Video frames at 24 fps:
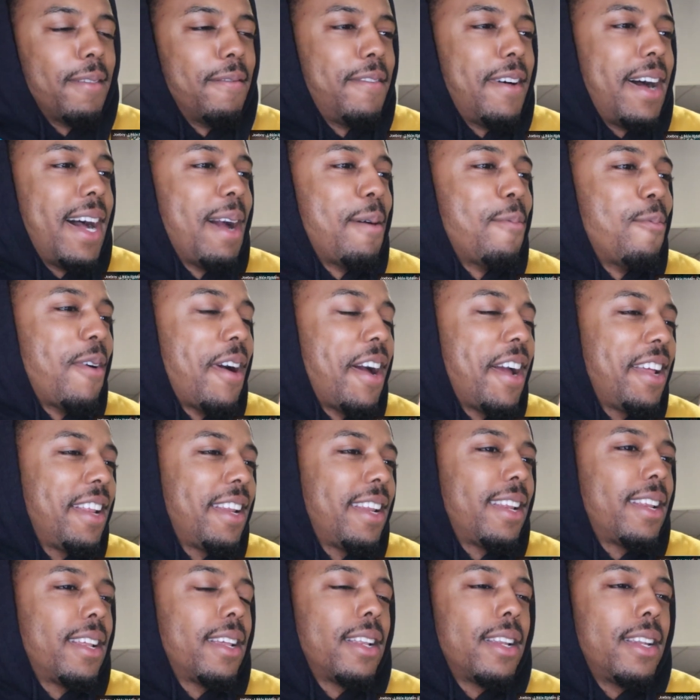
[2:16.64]
The vibe, right?
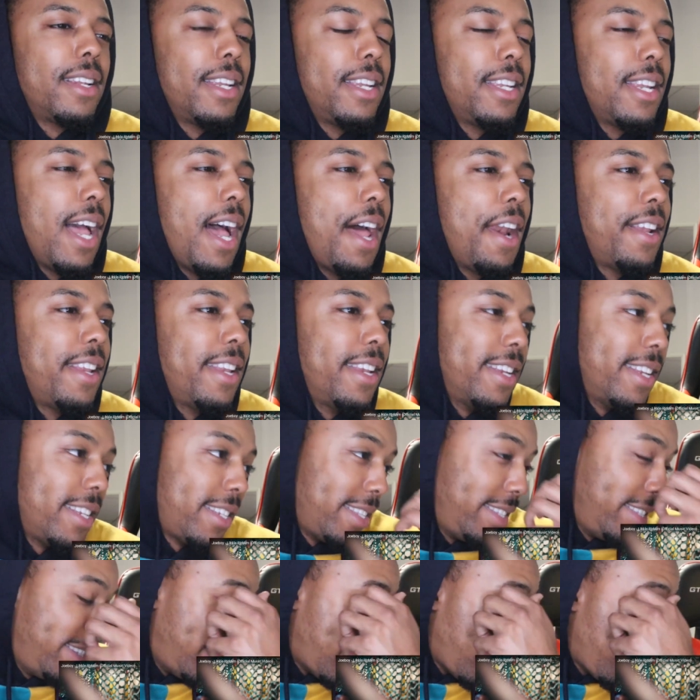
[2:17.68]
Yeah. Nah, there's
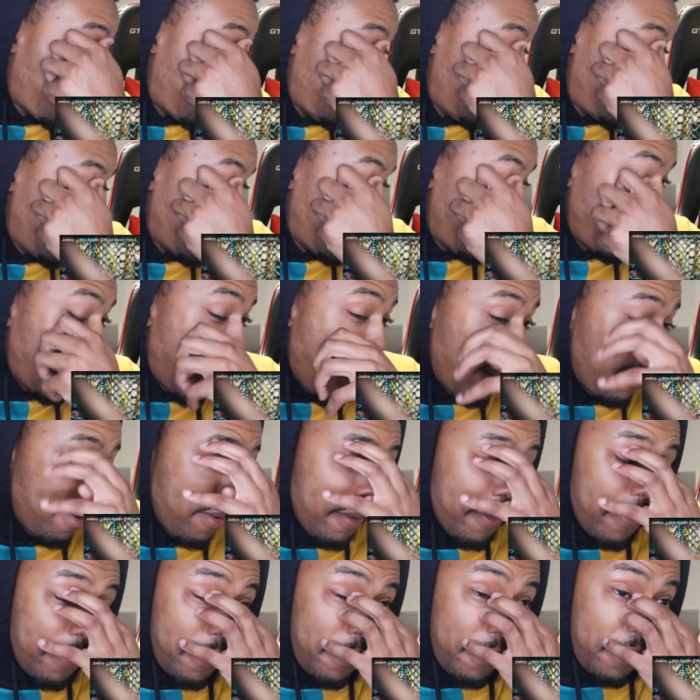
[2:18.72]
definitely a lot
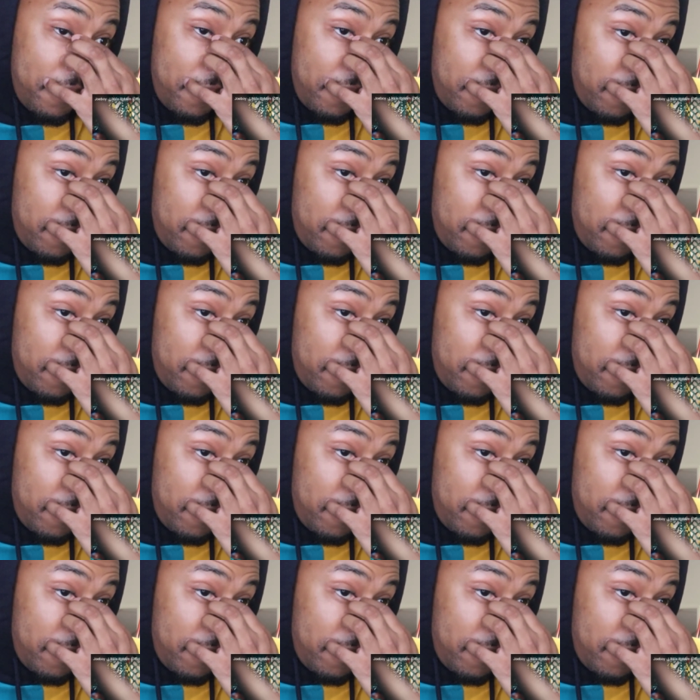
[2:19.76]
of